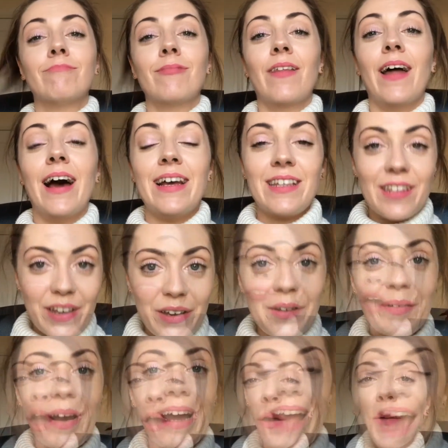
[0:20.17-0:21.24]
that is who
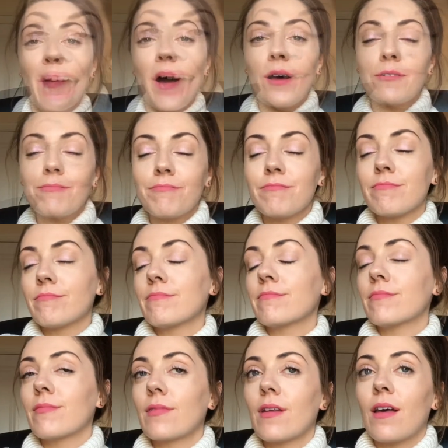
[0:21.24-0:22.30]
I am.
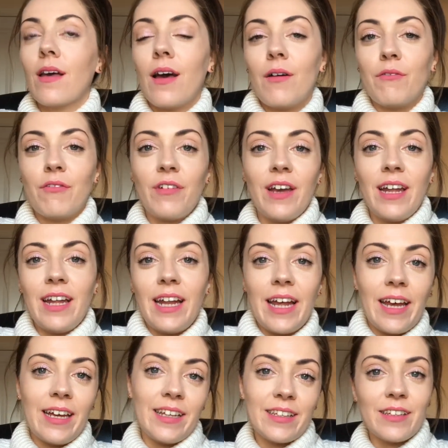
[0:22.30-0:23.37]
I'm feeling
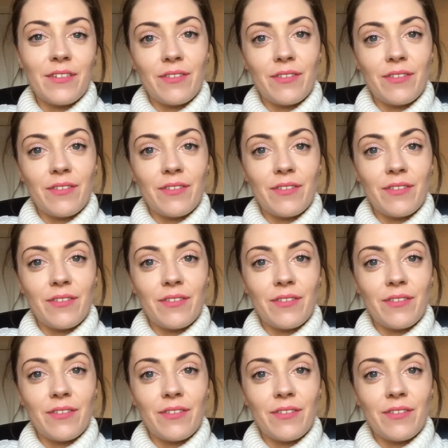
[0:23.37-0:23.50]
it. It's a